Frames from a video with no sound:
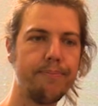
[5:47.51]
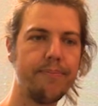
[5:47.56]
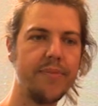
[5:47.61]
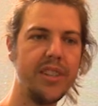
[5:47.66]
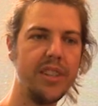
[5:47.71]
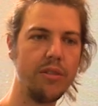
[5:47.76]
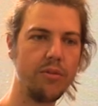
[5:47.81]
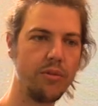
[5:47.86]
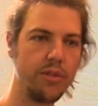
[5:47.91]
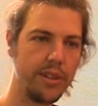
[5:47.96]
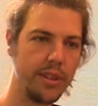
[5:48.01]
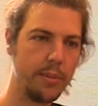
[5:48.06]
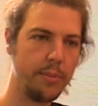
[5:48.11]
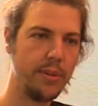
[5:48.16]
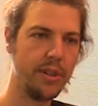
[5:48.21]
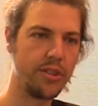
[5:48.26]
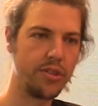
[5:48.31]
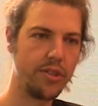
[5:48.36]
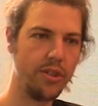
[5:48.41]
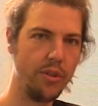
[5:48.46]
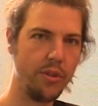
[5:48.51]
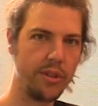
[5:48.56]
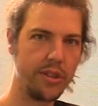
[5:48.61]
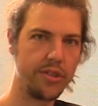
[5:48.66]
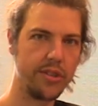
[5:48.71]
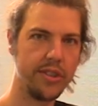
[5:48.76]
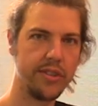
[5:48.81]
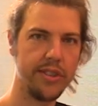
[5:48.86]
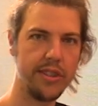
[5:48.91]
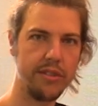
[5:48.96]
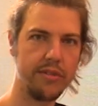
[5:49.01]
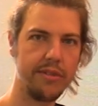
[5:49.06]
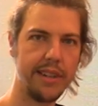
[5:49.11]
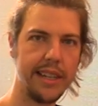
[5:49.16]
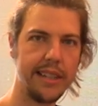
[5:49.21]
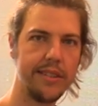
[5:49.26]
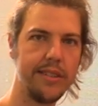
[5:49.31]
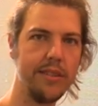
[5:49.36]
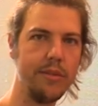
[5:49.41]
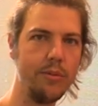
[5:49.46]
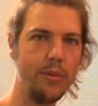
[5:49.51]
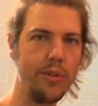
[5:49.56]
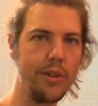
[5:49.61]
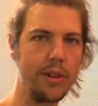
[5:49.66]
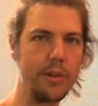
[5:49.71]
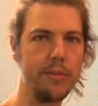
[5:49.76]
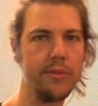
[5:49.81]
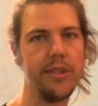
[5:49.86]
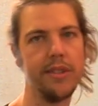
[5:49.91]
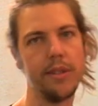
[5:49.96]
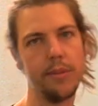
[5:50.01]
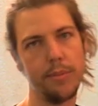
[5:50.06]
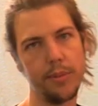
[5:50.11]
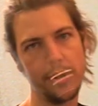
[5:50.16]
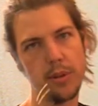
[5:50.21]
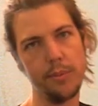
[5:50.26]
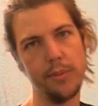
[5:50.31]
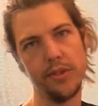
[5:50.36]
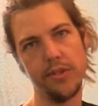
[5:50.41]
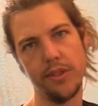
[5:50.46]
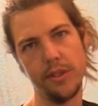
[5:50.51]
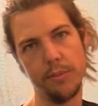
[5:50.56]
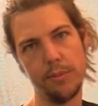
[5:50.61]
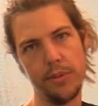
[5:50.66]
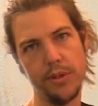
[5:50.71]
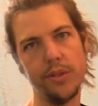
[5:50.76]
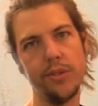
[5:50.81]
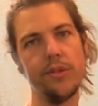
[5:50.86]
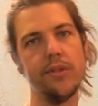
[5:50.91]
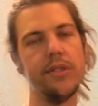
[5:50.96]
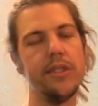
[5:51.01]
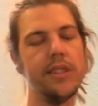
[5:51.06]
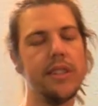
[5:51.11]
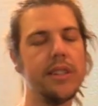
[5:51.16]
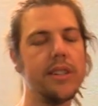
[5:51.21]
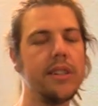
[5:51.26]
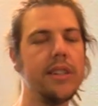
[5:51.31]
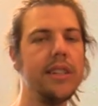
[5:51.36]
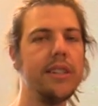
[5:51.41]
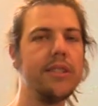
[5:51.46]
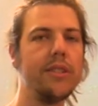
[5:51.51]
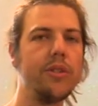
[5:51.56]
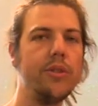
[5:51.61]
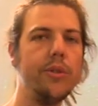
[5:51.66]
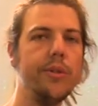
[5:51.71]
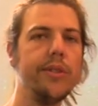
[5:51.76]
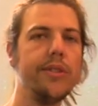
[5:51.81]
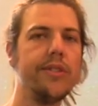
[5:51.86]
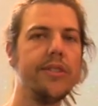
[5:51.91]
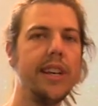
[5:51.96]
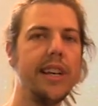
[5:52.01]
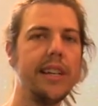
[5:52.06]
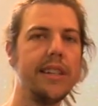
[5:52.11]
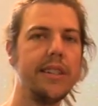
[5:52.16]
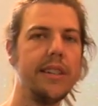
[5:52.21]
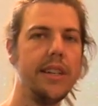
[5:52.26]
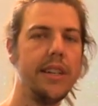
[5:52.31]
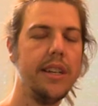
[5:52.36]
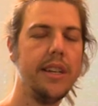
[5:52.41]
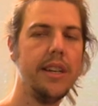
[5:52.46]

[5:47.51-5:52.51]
you know really push the oranges and the reds and the warms and the purples and the blues and the and the cool side.